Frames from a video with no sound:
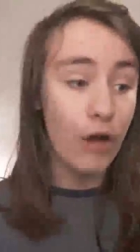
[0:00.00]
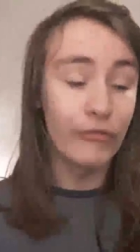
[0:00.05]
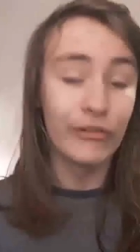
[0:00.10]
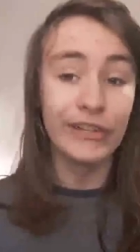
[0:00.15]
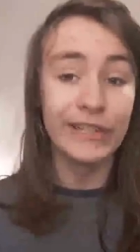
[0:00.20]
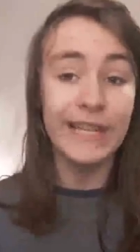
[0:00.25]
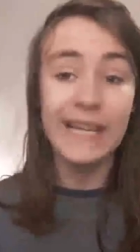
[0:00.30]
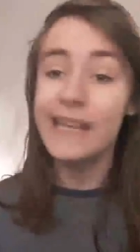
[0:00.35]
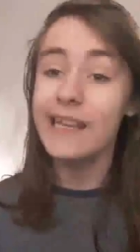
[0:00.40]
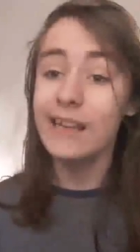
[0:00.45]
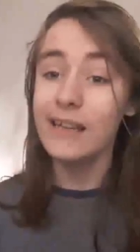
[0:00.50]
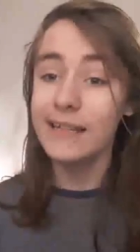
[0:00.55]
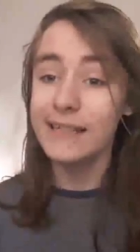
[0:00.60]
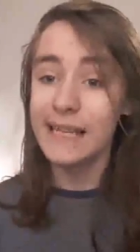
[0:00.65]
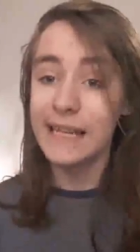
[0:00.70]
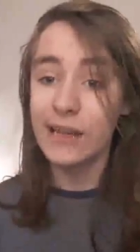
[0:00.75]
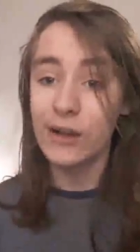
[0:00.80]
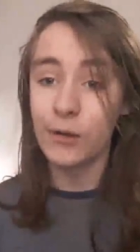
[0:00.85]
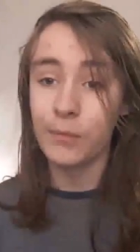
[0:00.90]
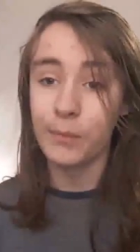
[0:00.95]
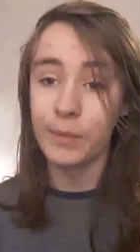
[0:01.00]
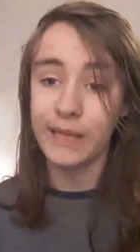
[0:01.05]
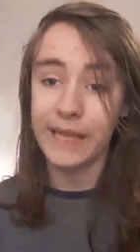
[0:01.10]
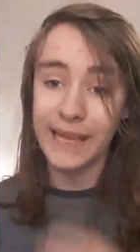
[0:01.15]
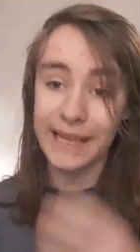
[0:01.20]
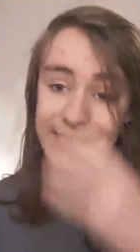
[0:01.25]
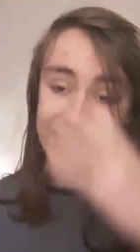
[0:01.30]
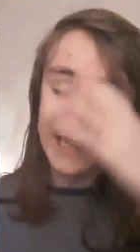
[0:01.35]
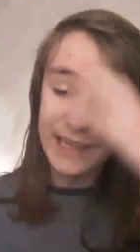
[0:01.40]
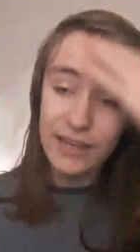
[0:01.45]
are ridiculously
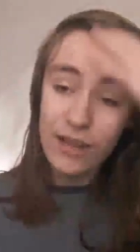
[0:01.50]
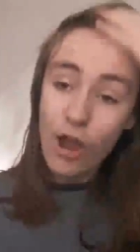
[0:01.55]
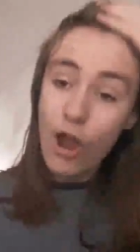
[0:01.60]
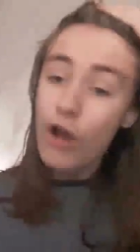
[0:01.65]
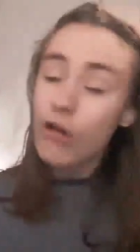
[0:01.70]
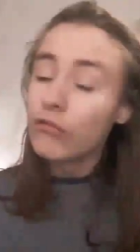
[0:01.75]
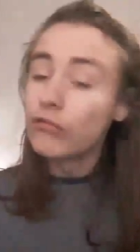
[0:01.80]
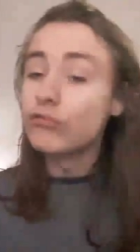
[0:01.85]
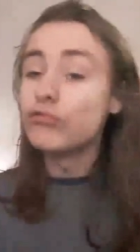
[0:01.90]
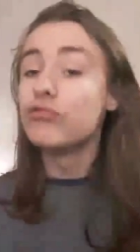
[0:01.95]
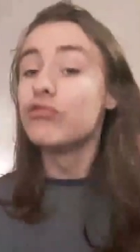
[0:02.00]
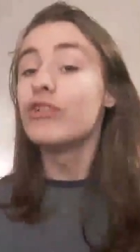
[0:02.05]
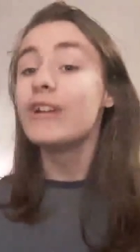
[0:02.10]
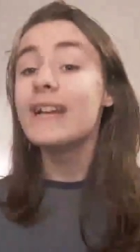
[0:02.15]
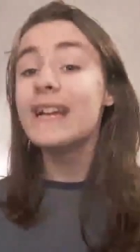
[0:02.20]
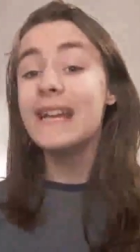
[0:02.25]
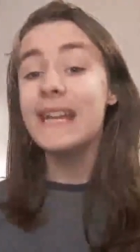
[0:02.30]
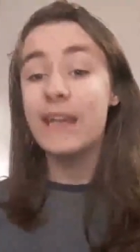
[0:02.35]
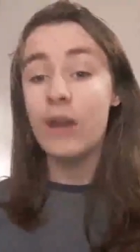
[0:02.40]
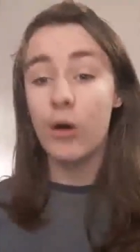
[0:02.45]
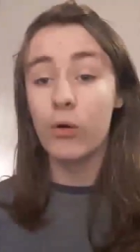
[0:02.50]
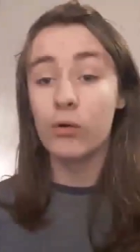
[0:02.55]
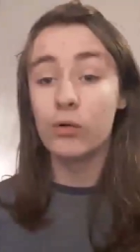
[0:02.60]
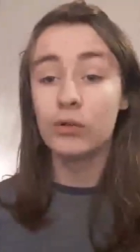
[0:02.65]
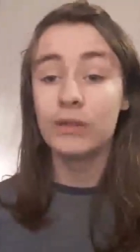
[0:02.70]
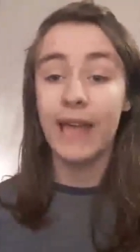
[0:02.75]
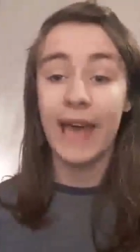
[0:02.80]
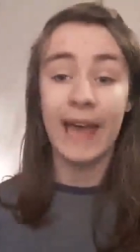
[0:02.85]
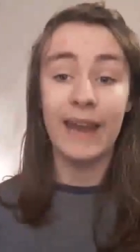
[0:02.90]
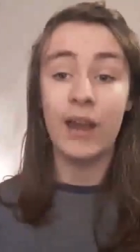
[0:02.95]
complicated, really
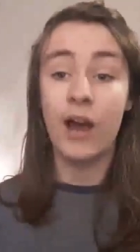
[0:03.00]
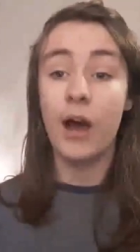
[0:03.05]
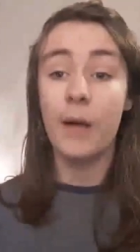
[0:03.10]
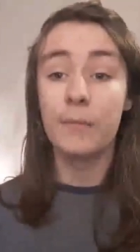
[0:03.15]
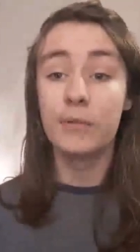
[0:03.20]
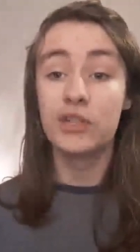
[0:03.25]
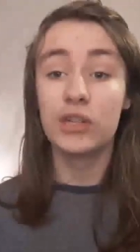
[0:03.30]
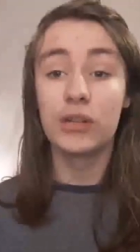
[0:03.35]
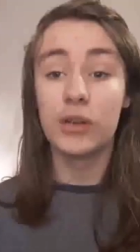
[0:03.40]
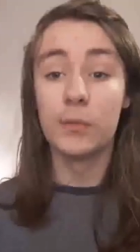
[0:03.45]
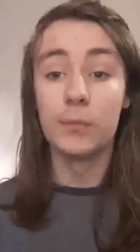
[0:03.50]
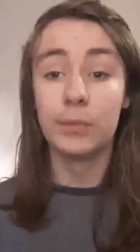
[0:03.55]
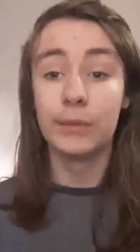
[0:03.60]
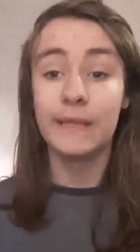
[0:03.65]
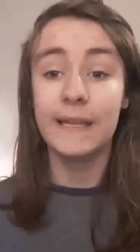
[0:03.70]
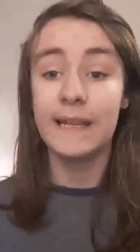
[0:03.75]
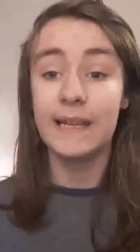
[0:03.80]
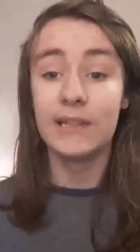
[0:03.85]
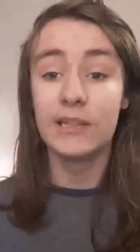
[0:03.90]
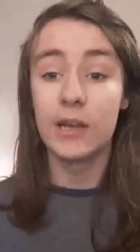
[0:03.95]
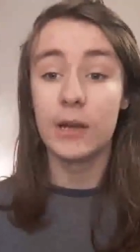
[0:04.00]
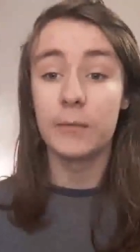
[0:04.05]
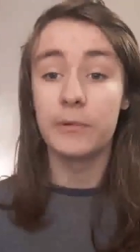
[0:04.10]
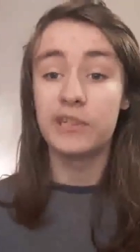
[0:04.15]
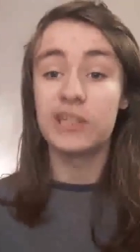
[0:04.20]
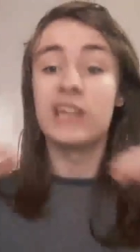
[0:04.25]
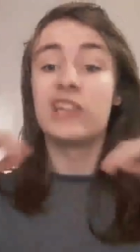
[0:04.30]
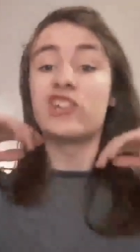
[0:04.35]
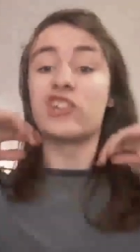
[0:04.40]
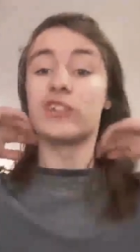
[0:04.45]
old and up to complete
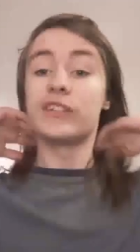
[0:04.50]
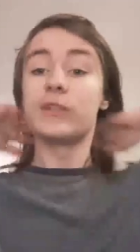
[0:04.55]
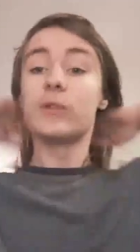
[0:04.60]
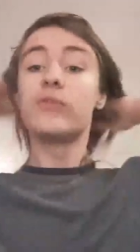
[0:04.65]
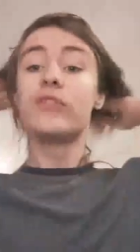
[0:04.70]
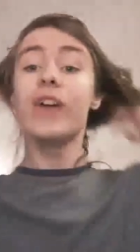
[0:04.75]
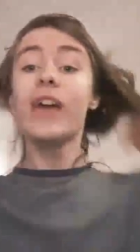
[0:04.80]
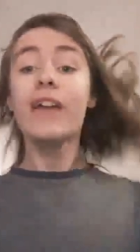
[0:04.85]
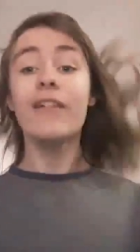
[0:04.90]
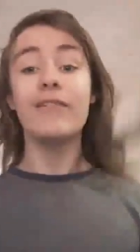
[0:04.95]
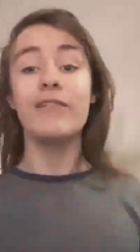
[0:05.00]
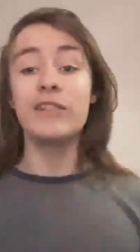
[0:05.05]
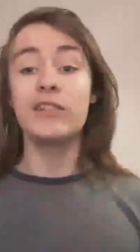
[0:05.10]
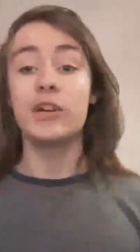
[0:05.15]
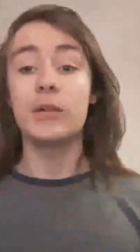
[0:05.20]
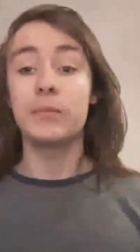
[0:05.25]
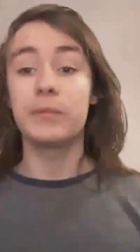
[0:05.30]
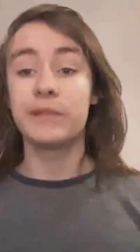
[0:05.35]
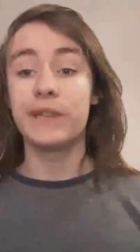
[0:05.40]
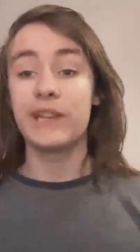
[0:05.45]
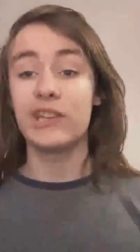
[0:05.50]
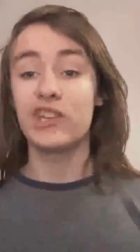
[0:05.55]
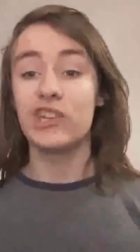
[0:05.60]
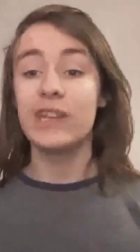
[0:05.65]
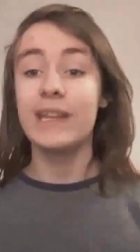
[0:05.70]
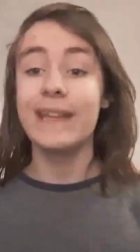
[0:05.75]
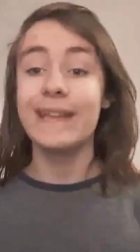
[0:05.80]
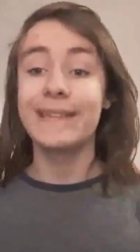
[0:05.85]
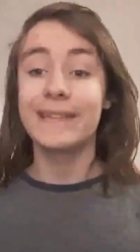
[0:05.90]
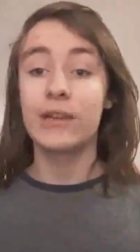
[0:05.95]
interpretation, so their
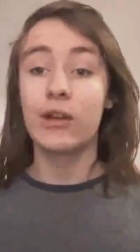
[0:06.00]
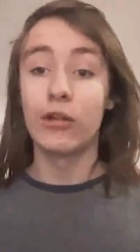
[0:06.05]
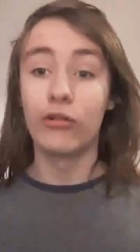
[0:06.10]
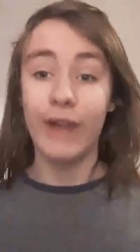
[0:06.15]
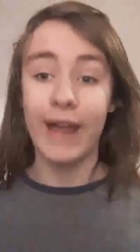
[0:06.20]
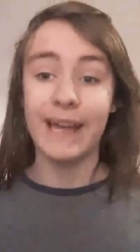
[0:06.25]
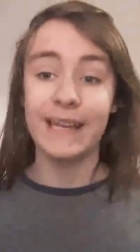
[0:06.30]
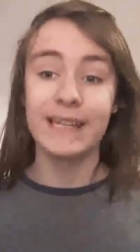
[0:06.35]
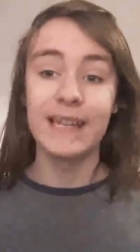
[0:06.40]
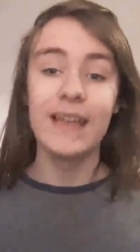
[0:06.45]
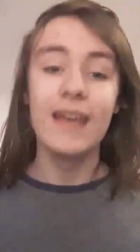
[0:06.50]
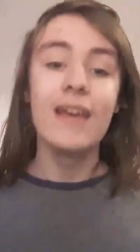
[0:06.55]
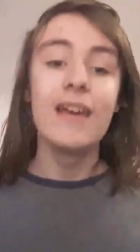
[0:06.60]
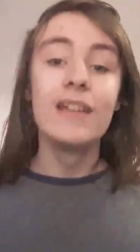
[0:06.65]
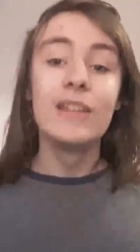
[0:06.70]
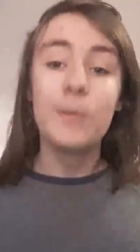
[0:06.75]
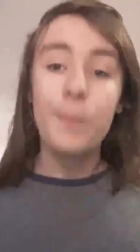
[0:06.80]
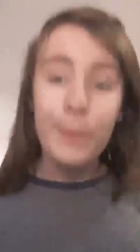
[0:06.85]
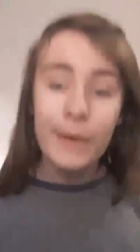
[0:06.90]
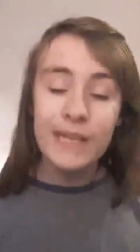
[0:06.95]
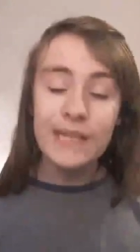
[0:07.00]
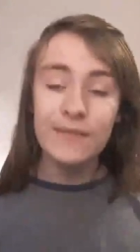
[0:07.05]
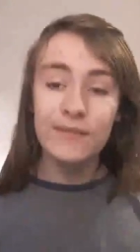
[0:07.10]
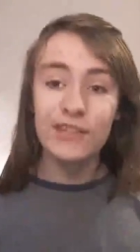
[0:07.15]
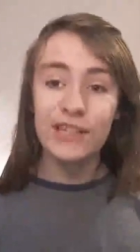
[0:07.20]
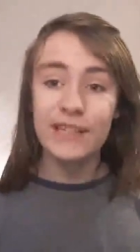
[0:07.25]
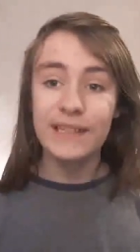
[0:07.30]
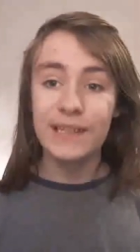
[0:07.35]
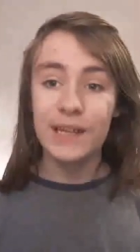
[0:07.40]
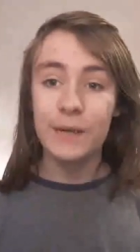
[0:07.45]
interpretation is correct. The
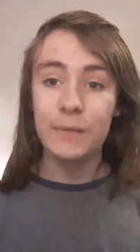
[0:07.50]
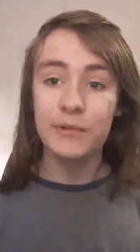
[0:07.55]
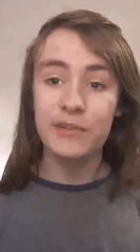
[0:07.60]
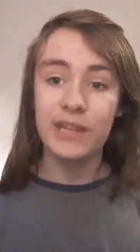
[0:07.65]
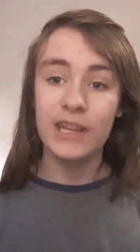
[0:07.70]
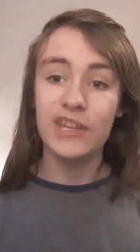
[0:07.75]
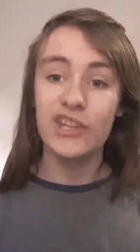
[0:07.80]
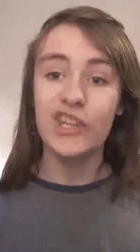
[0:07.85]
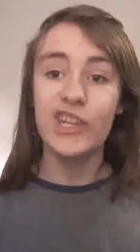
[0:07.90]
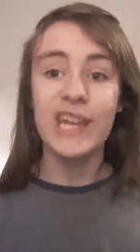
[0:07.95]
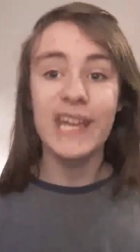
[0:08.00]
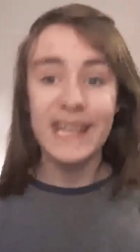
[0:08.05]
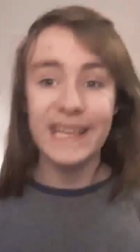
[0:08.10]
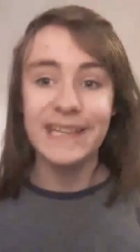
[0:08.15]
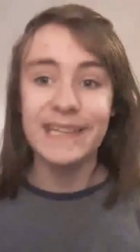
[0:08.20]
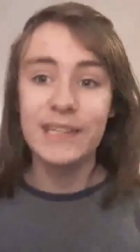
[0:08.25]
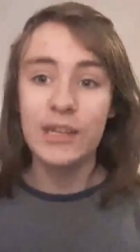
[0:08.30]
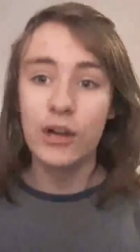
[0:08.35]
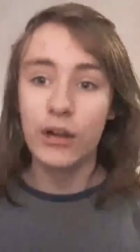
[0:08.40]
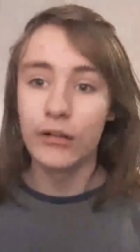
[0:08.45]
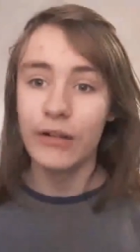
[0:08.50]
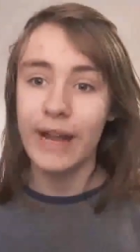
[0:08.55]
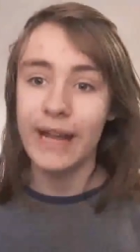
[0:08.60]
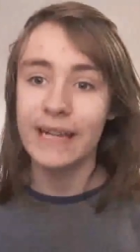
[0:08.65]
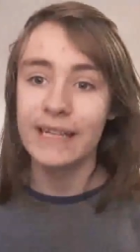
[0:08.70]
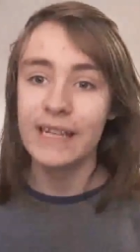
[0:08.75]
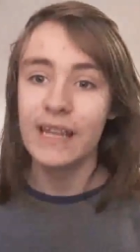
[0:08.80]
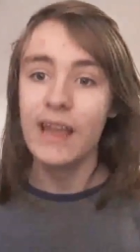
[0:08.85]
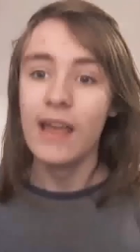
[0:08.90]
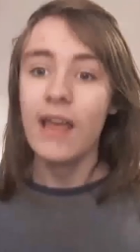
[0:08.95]
peaceful interpretation is
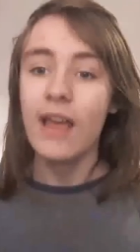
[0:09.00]
correct.